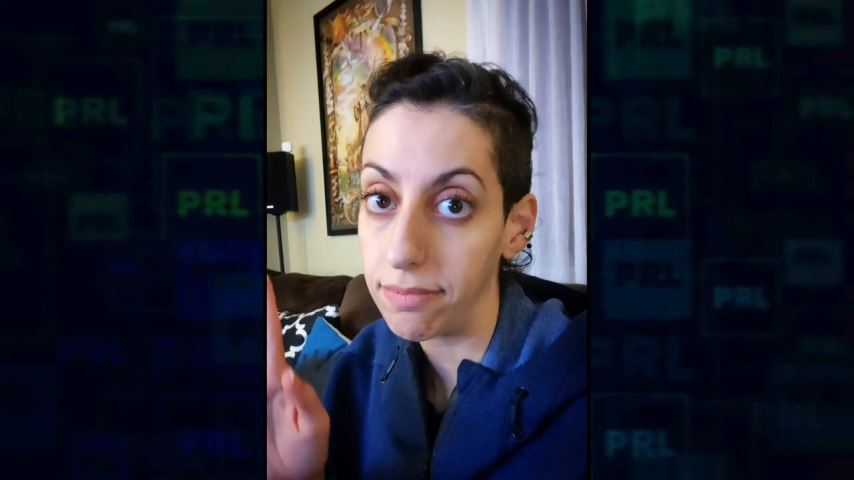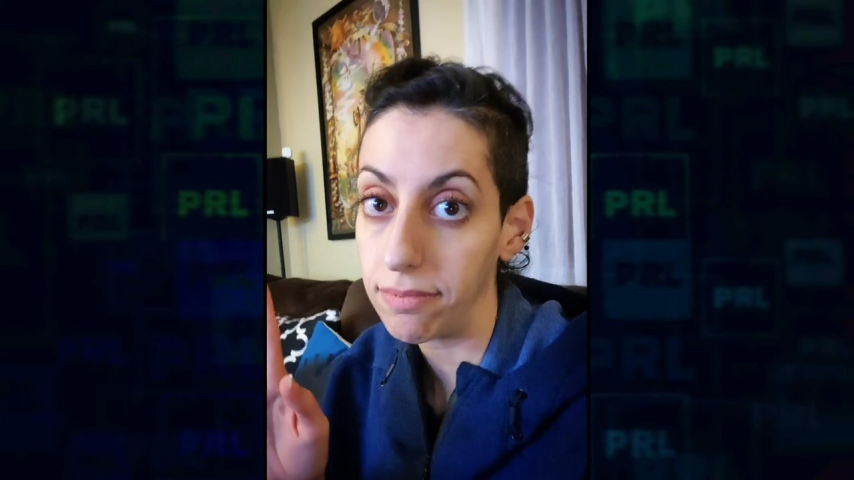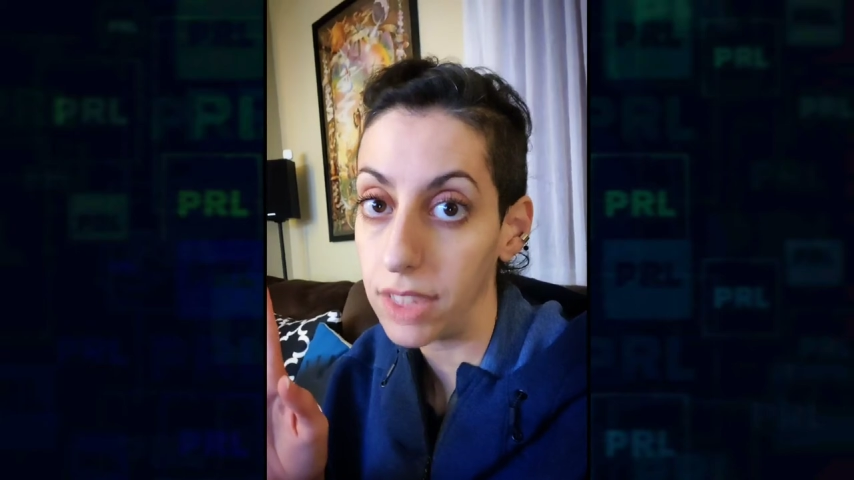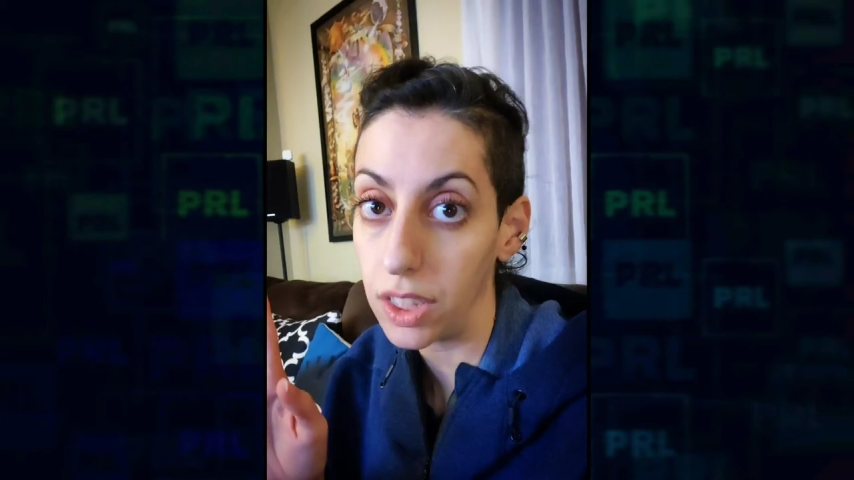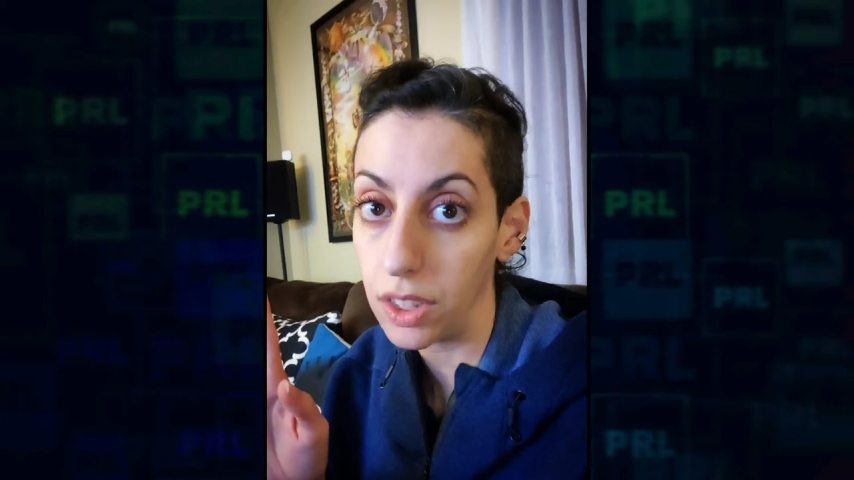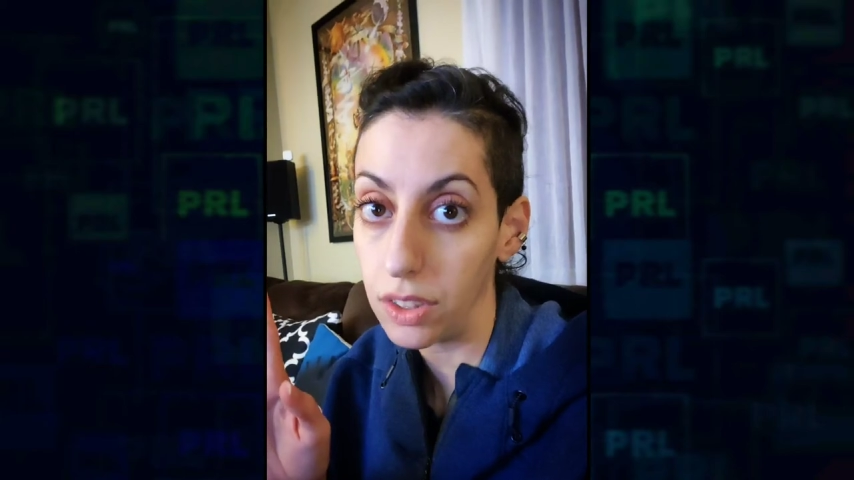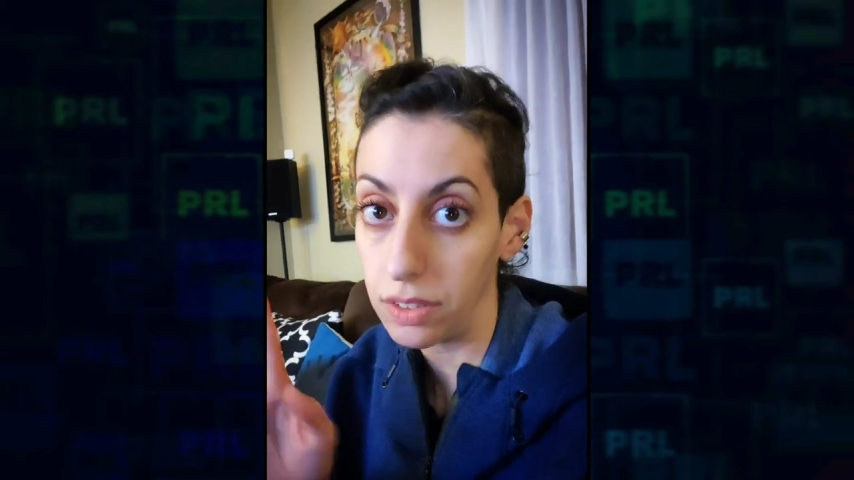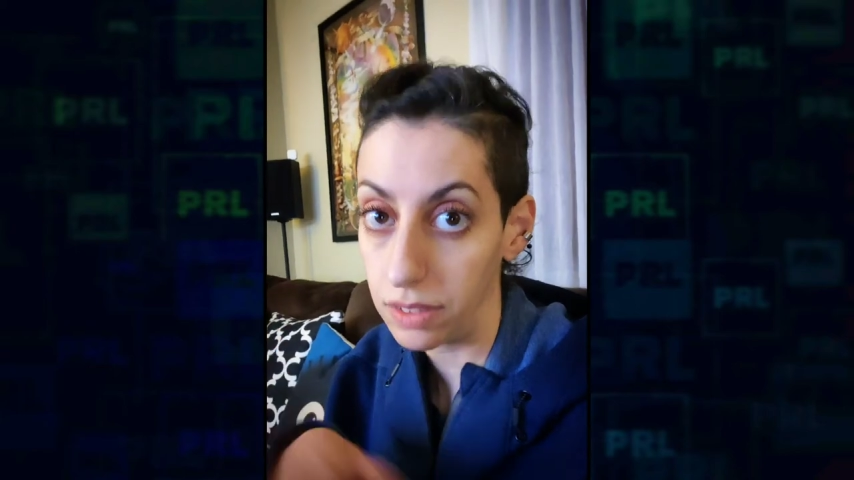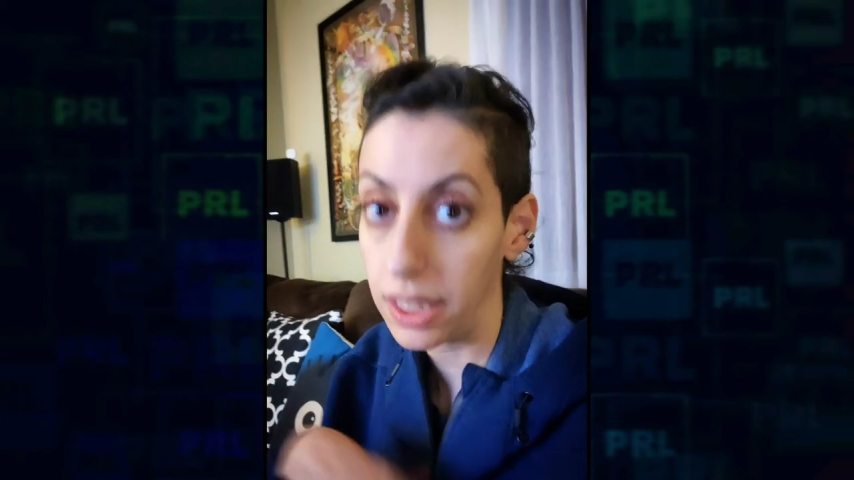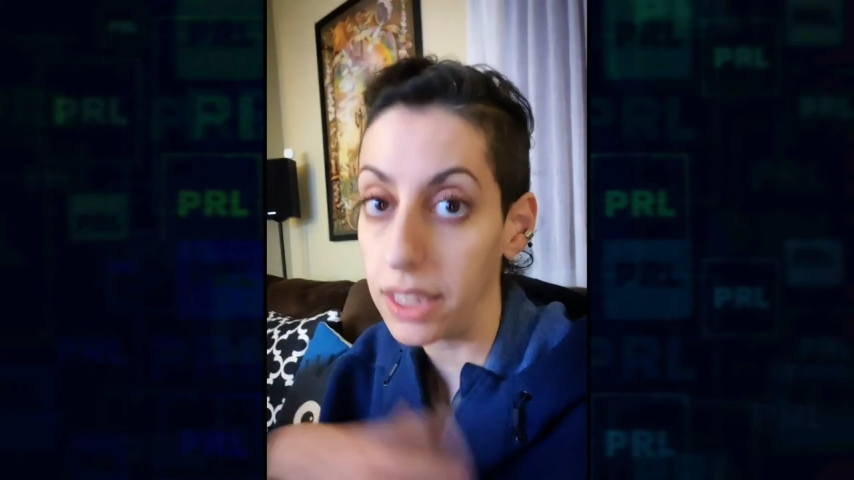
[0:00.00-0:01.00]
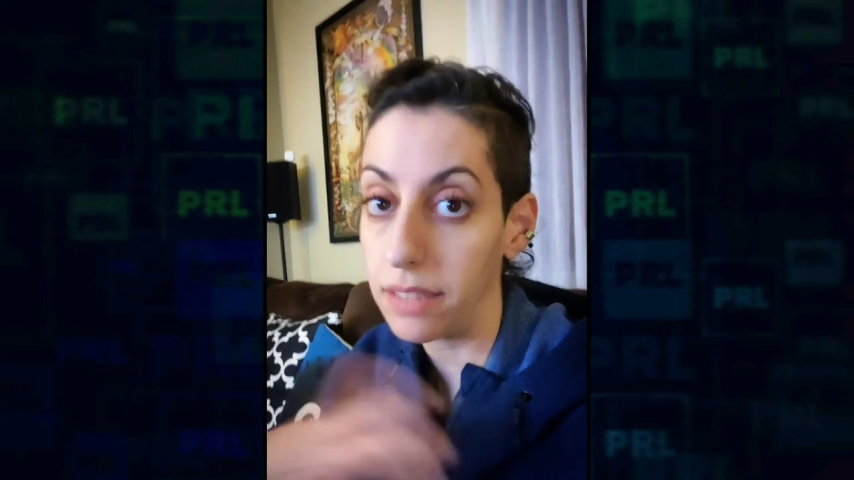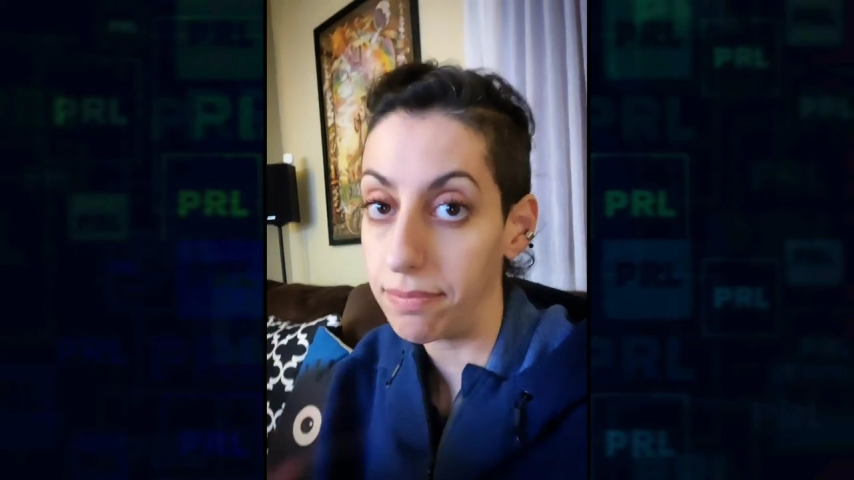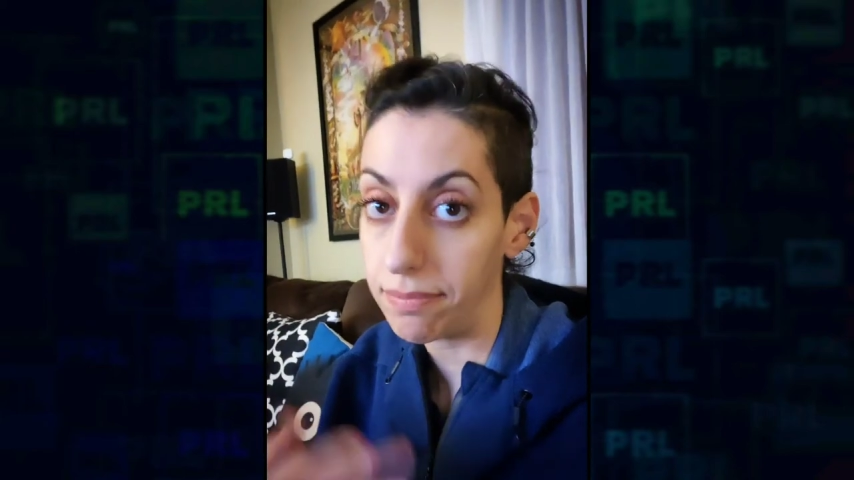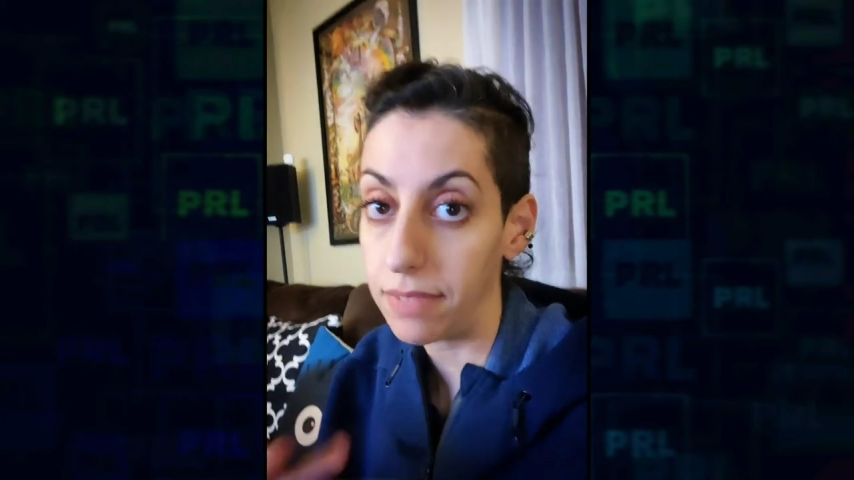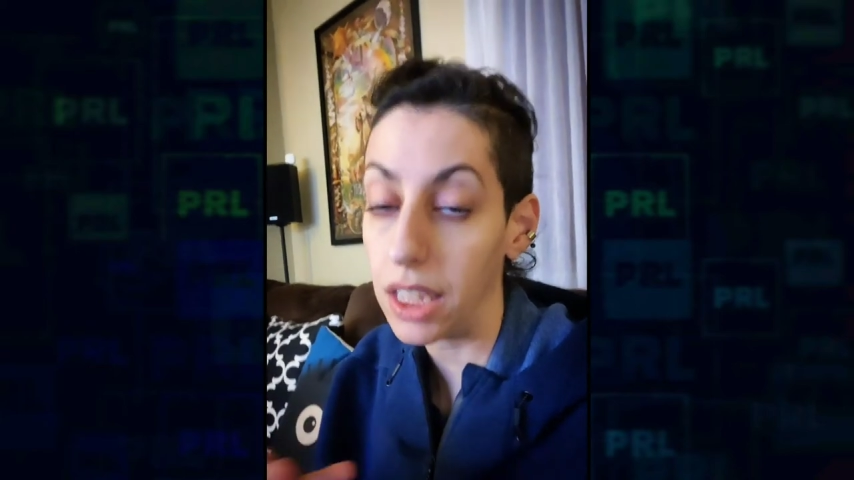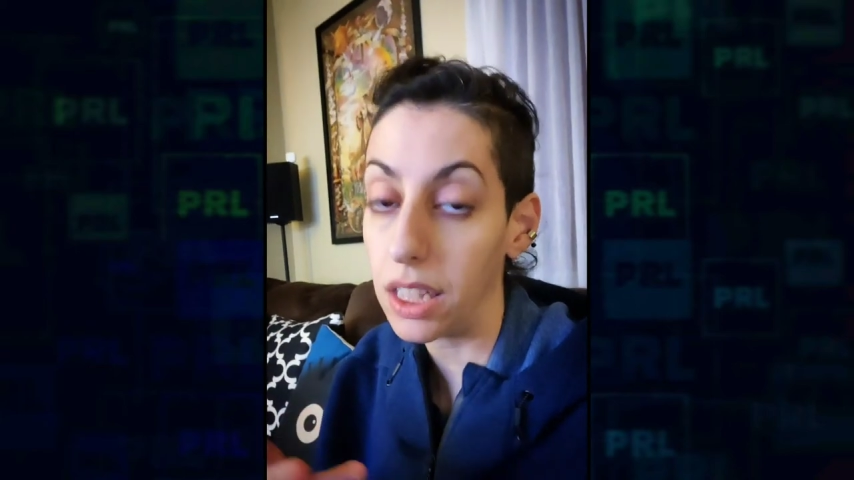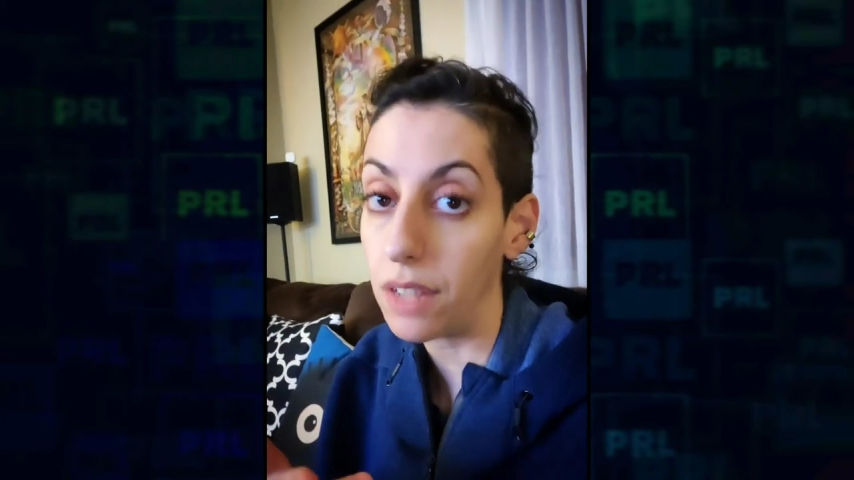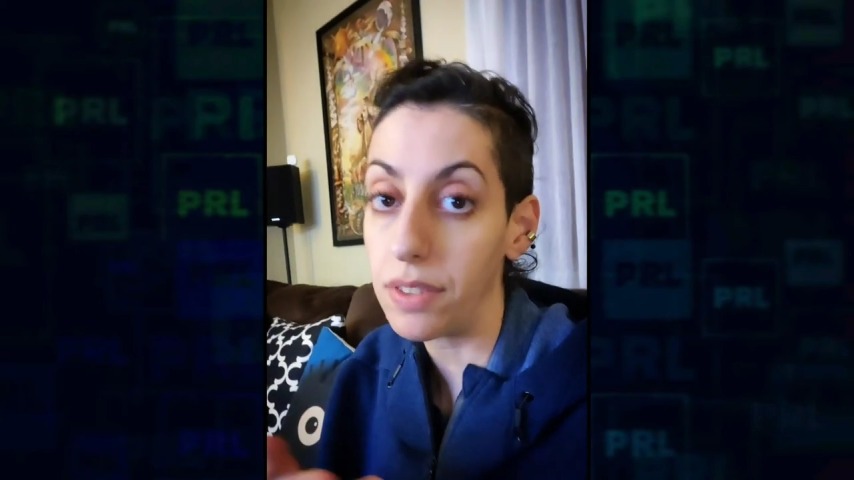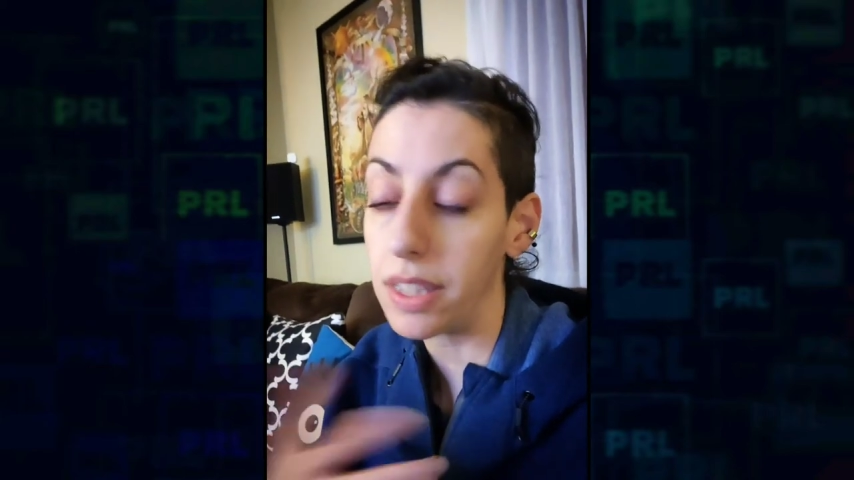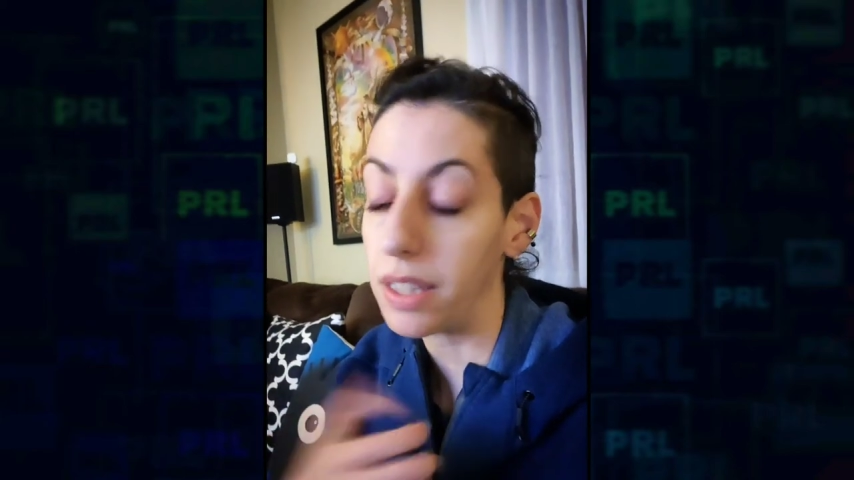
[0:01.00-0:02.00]
you know, he
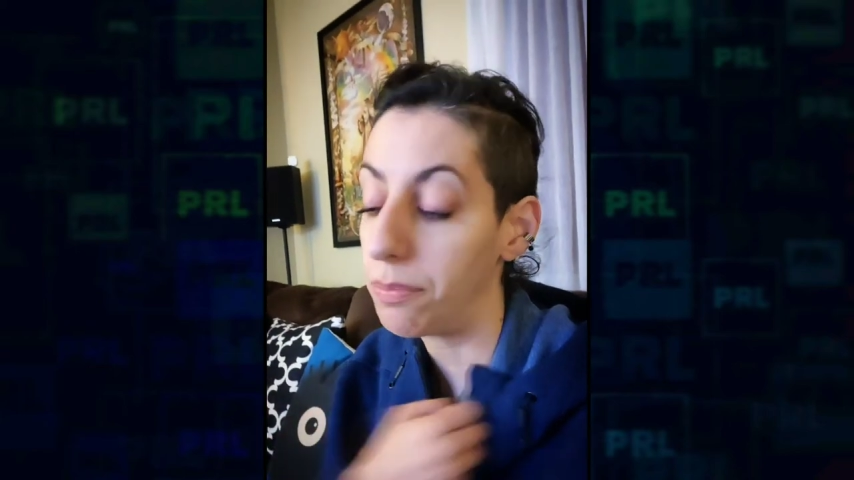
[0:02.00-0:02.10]
loves